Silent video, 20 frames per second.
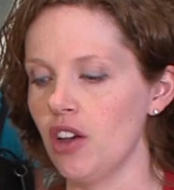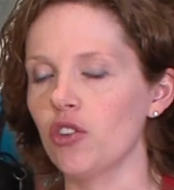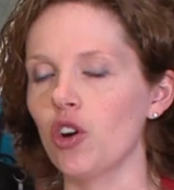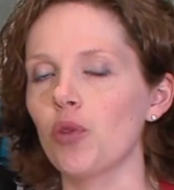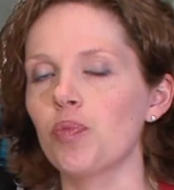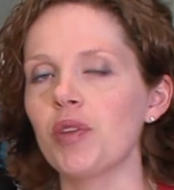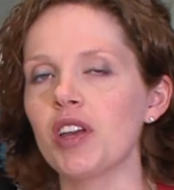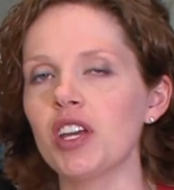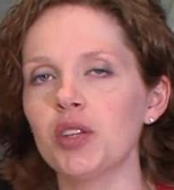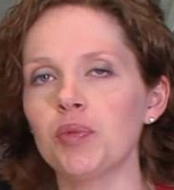For
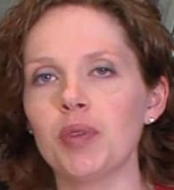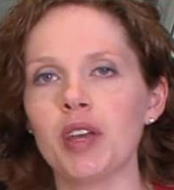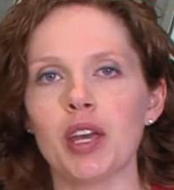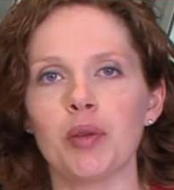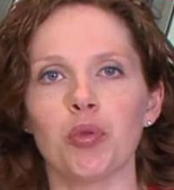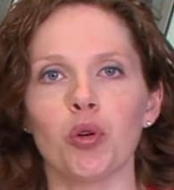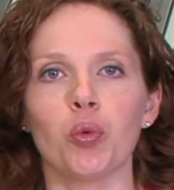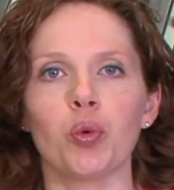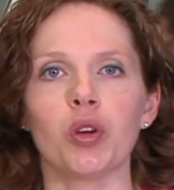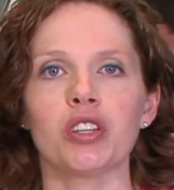obese
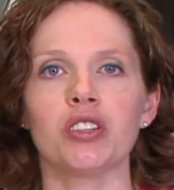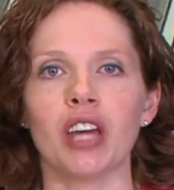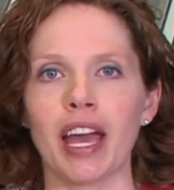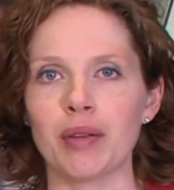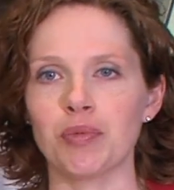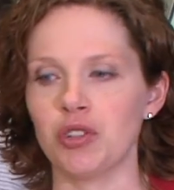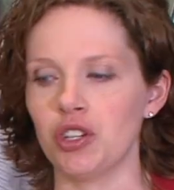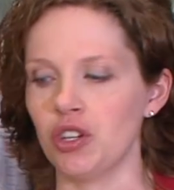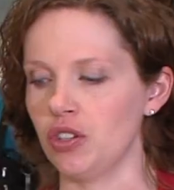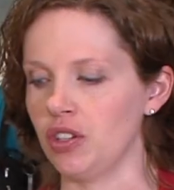people with
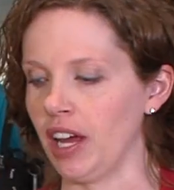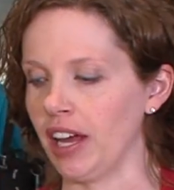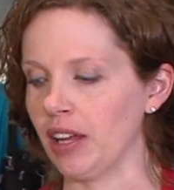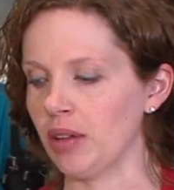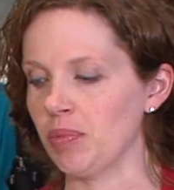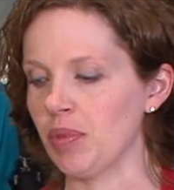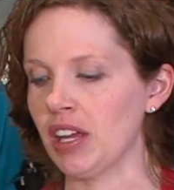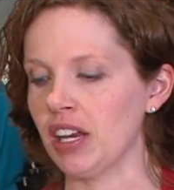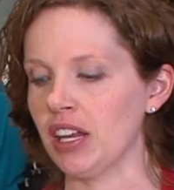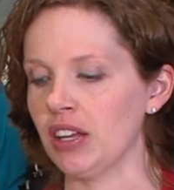type 2
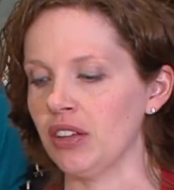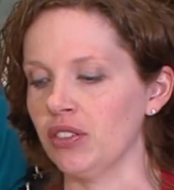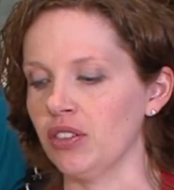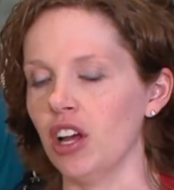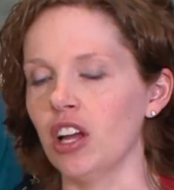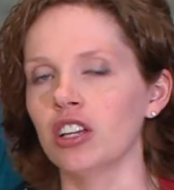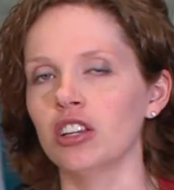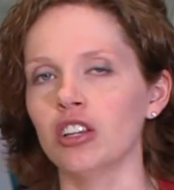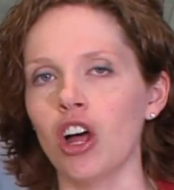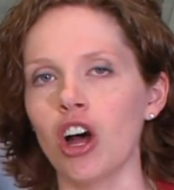diabetes,
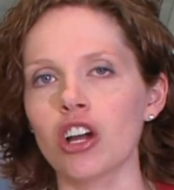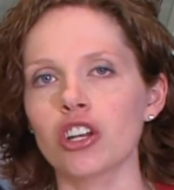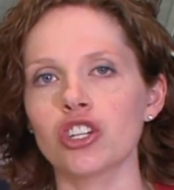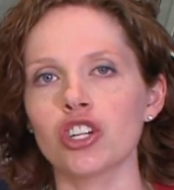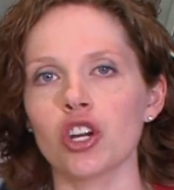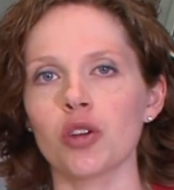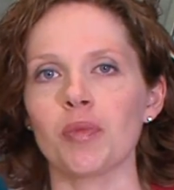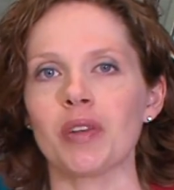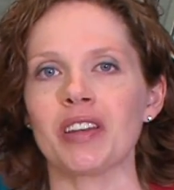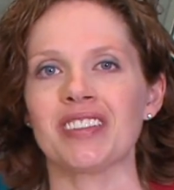a
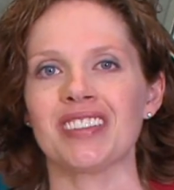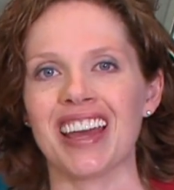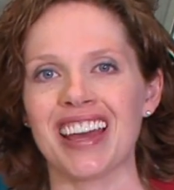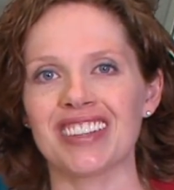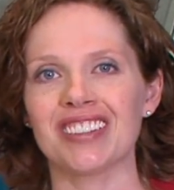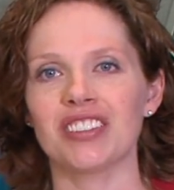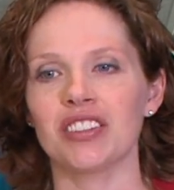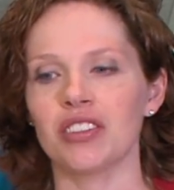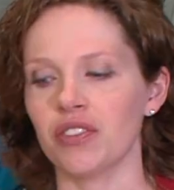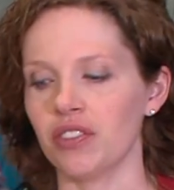long-term
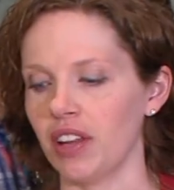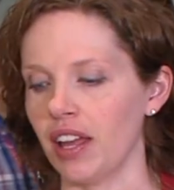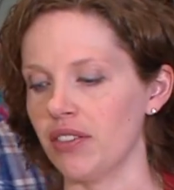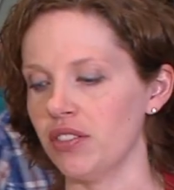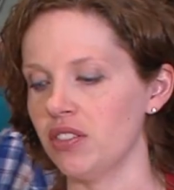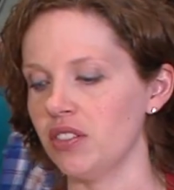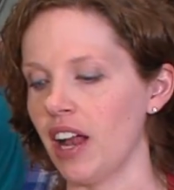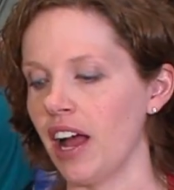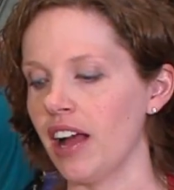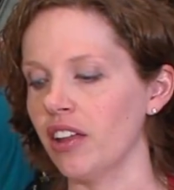intensive
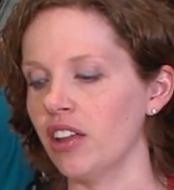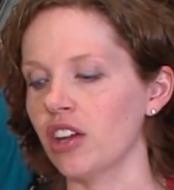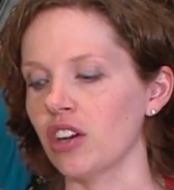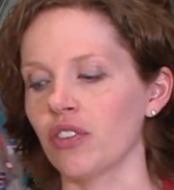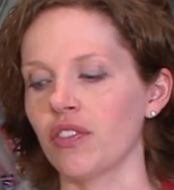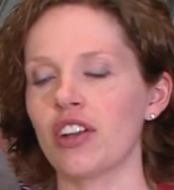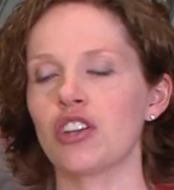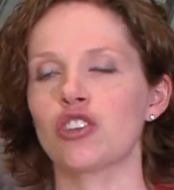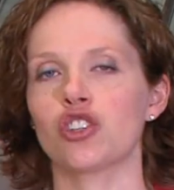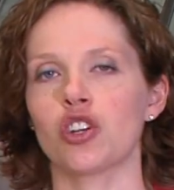lifestyle
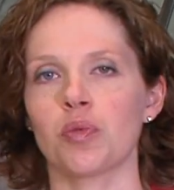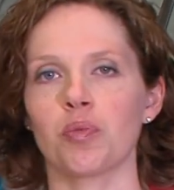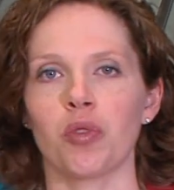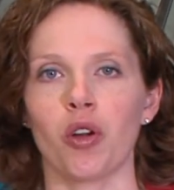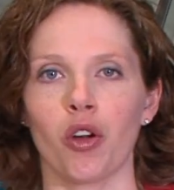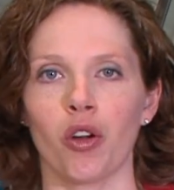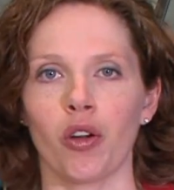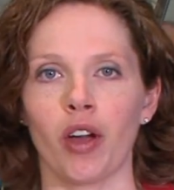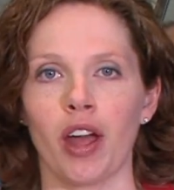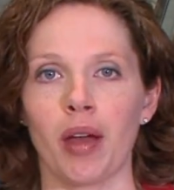intervention
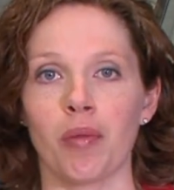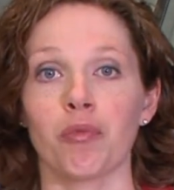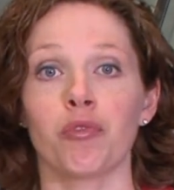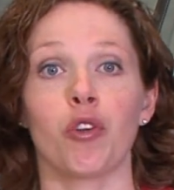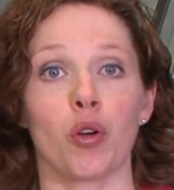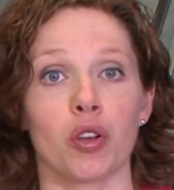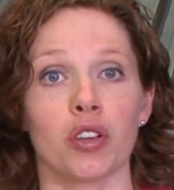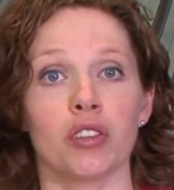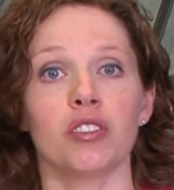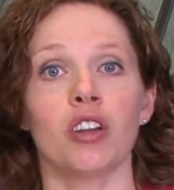program
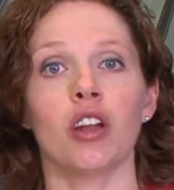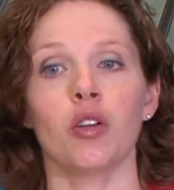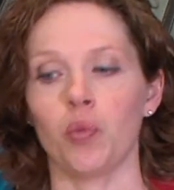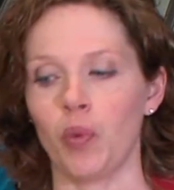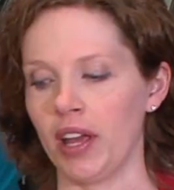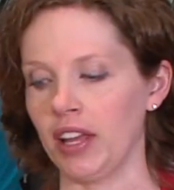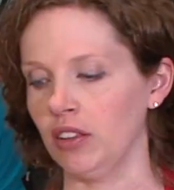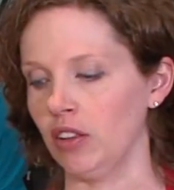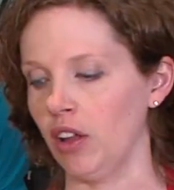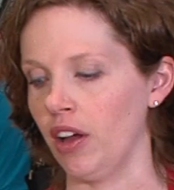focused on
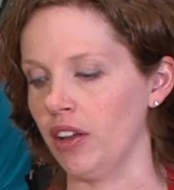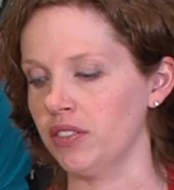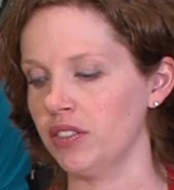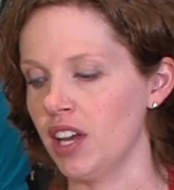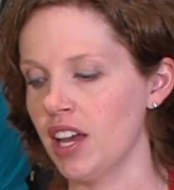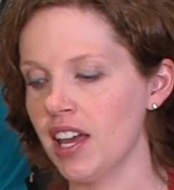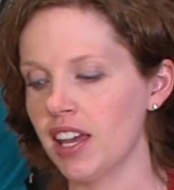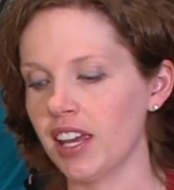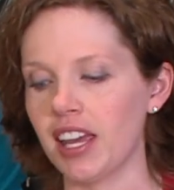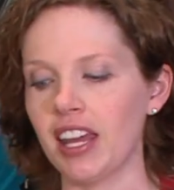weight loss
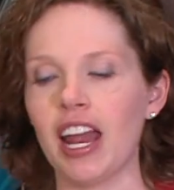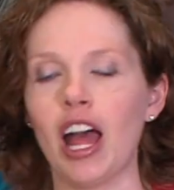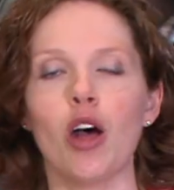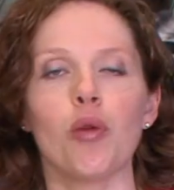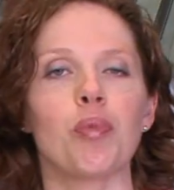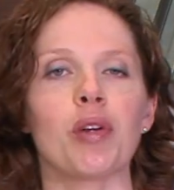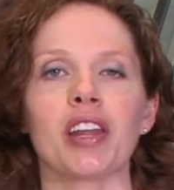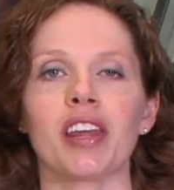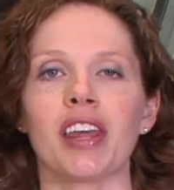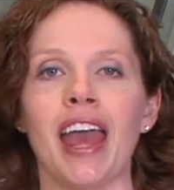can
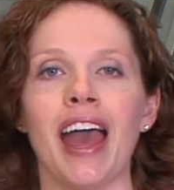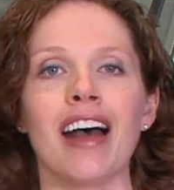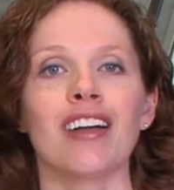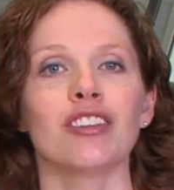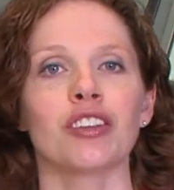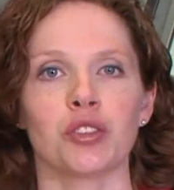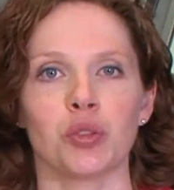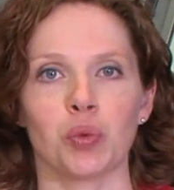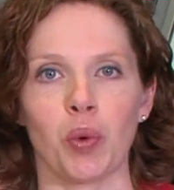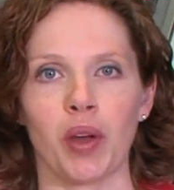help in
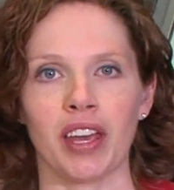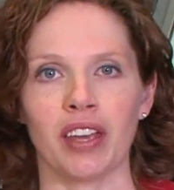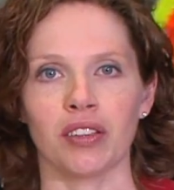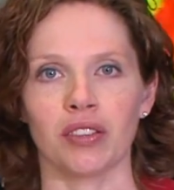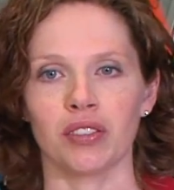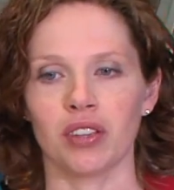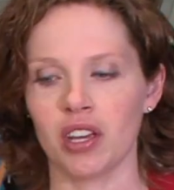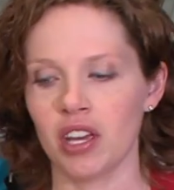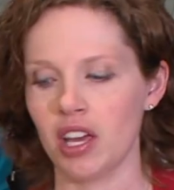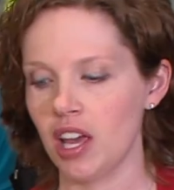countless
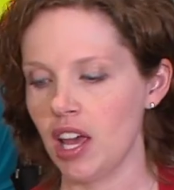ways.